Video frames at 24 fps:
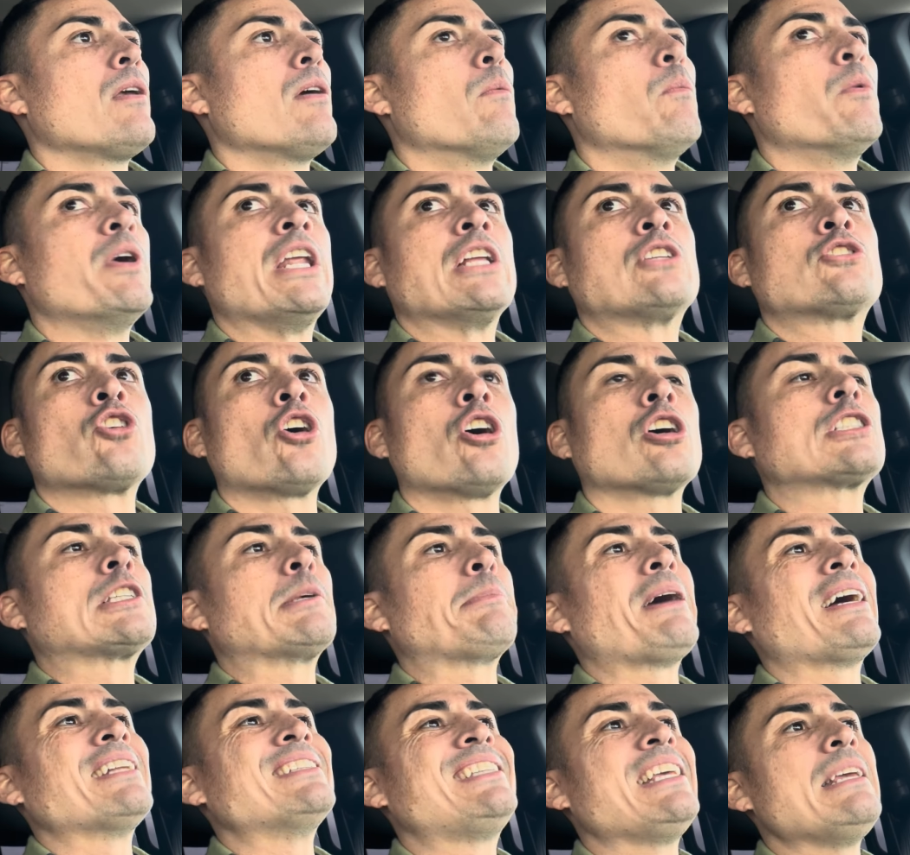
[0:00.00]
When it talks
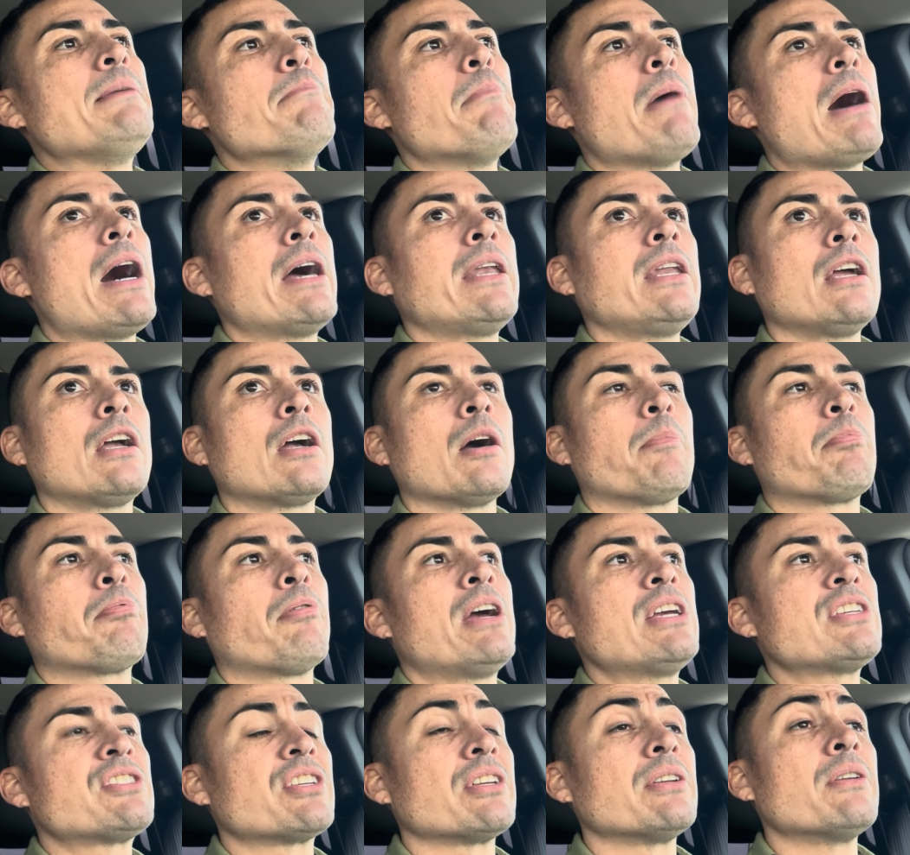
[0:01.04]
about demonic
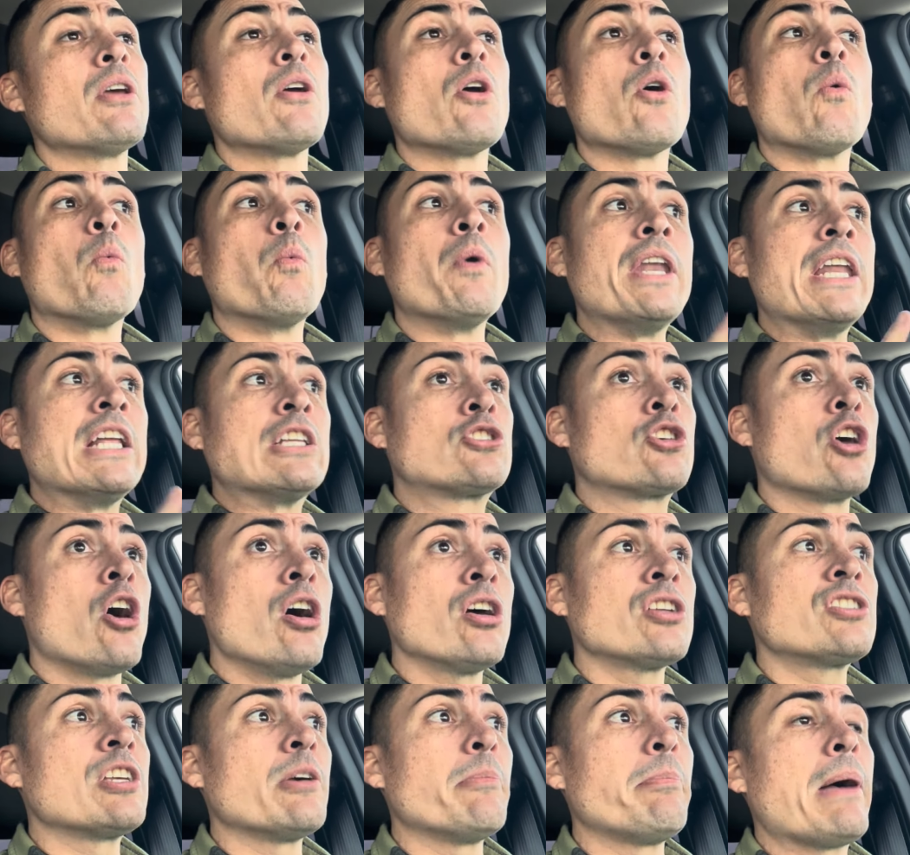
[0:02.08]
oppression, when it
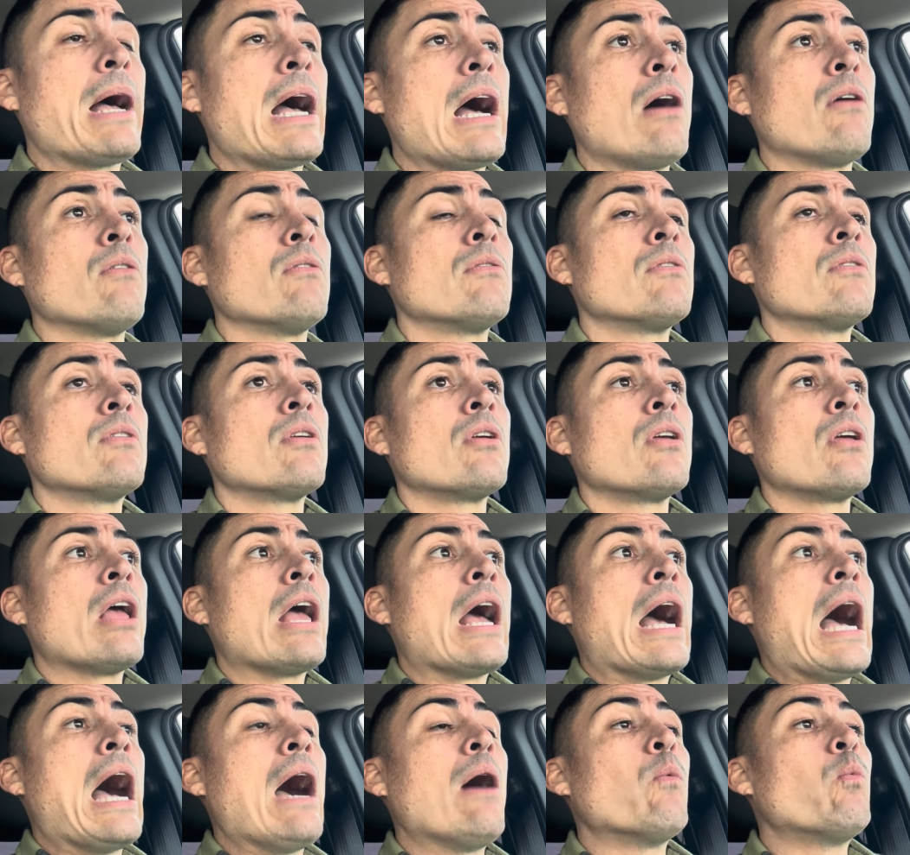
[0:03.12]
talks about
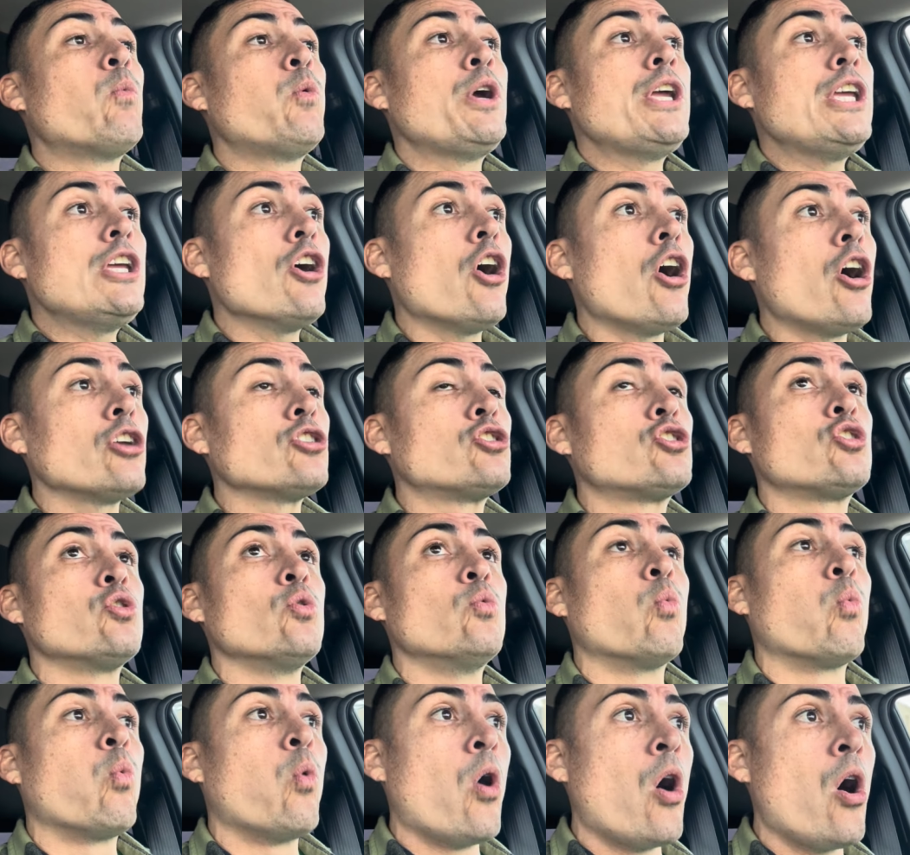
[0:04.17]
how we are to
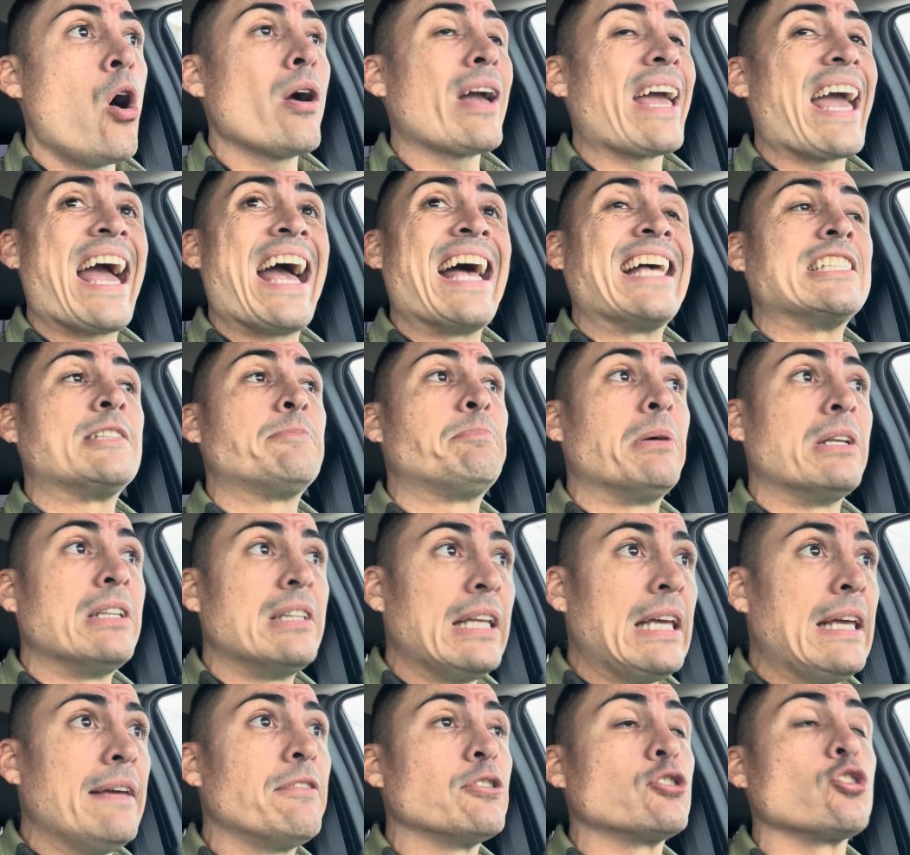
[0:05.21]
walk as
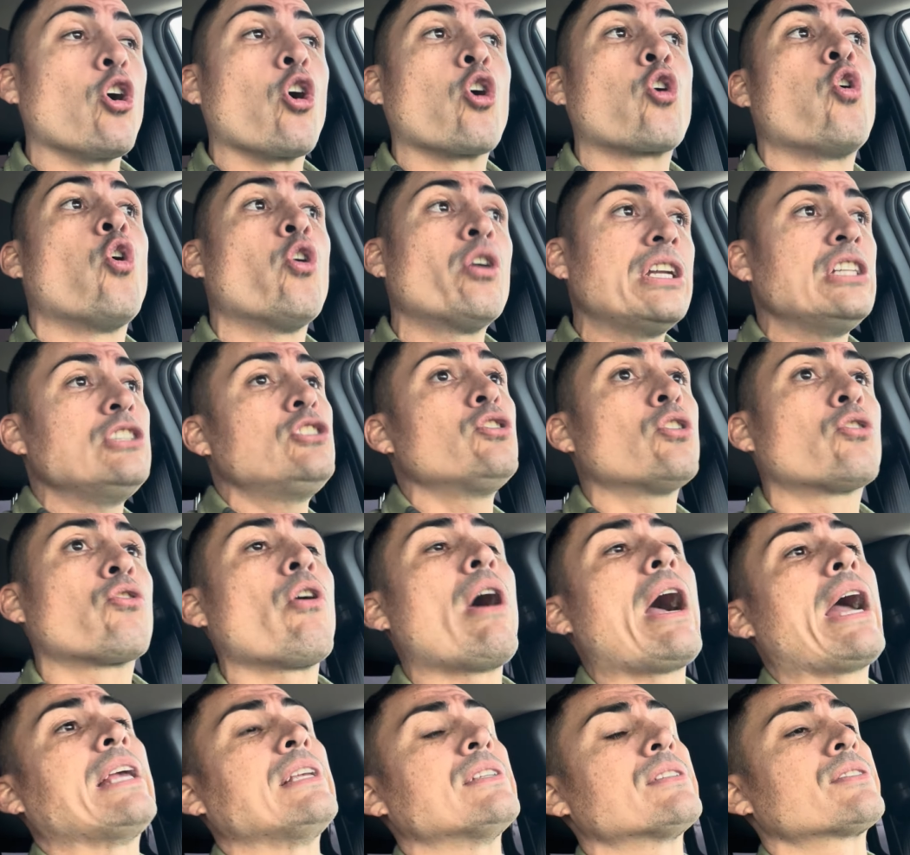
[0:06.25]
believers according to
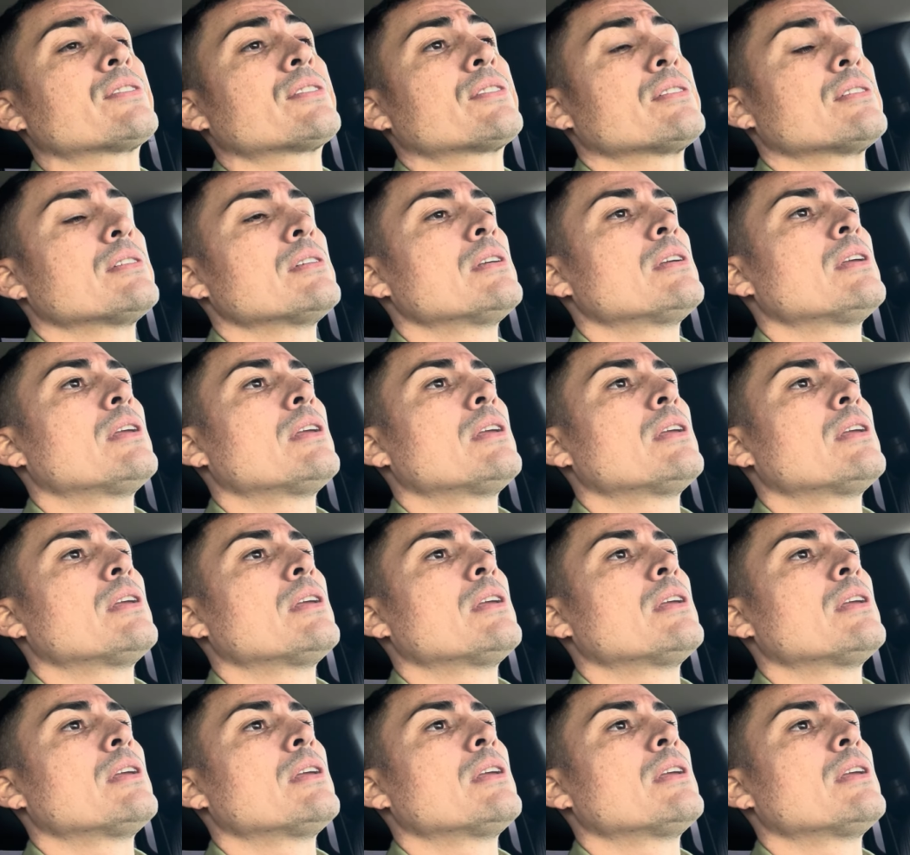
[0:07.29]
Christ,